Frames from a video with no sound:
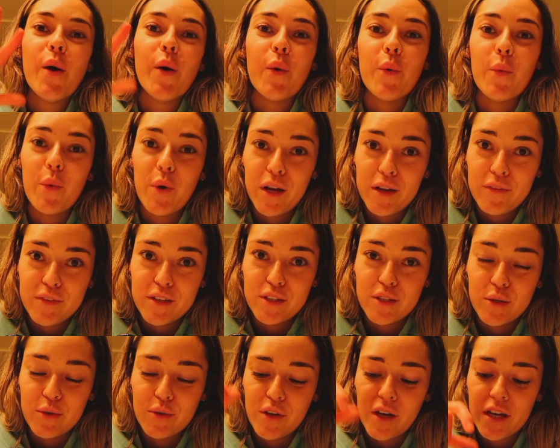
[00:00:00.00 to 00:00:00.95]
One of the
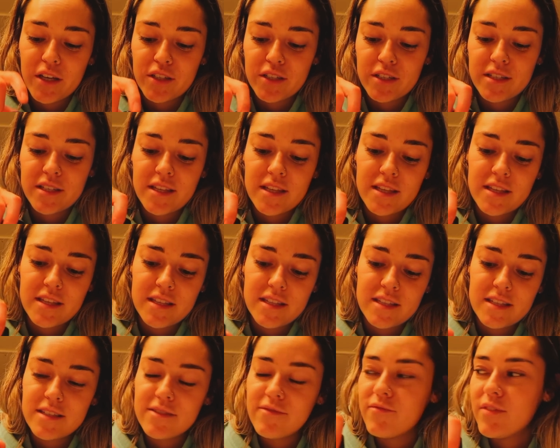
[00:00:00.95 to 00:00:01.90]
two, you guys are gonna see
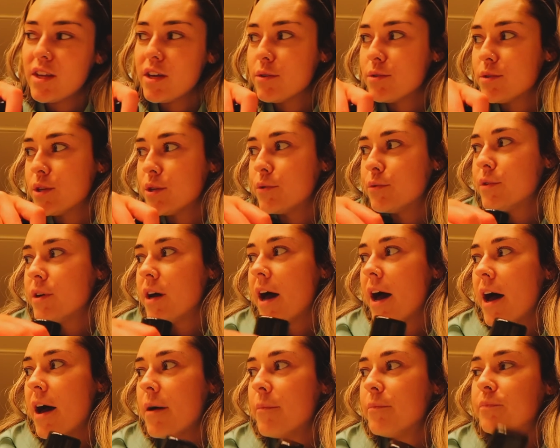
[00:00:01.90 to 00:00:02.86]
this video soon.
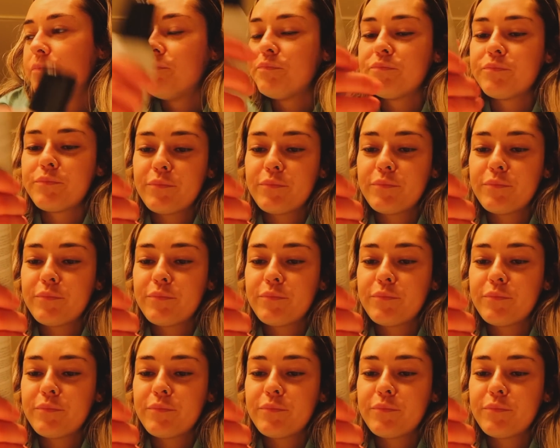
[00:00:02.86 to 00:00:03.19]
Um,